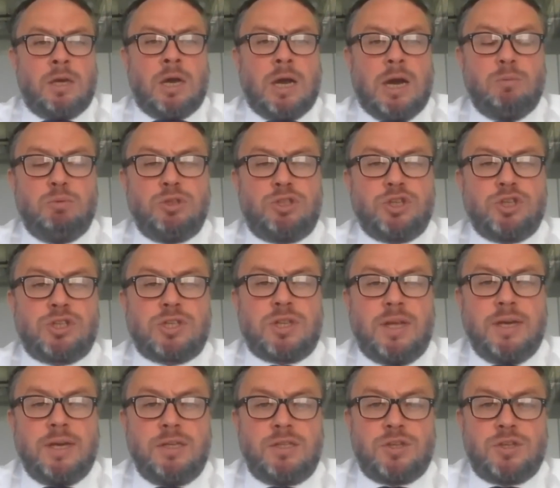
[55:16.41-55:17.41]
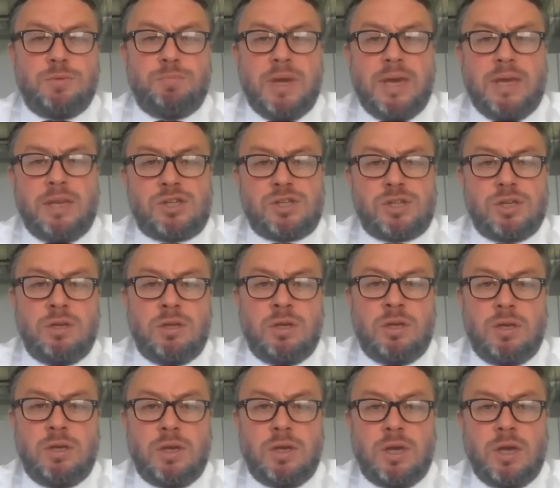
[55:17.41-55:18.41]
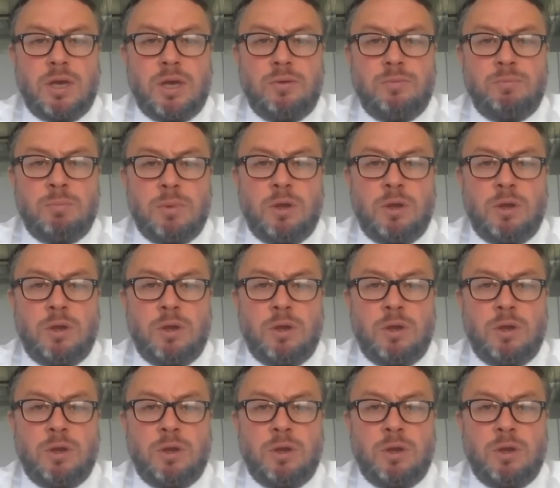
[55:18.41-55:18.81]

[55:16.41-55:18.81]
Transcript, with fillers: I would just like to mention um,